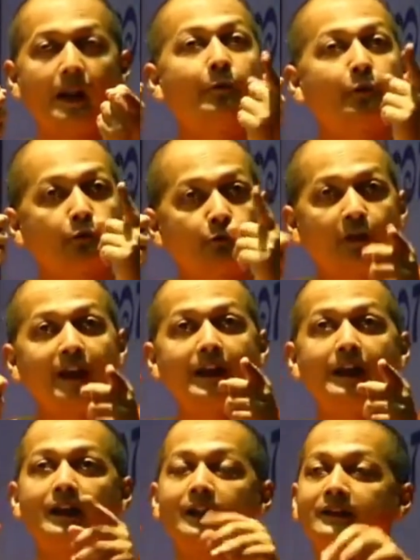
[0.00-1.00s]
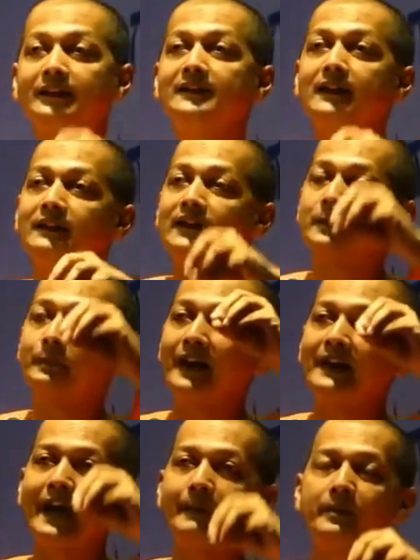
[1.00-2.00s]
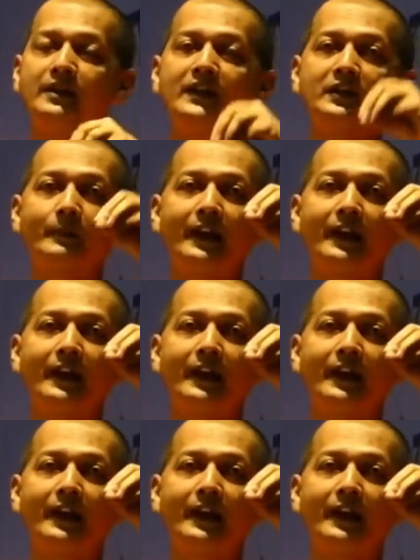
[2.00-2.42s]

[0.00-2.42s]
If you feel these are my happiness,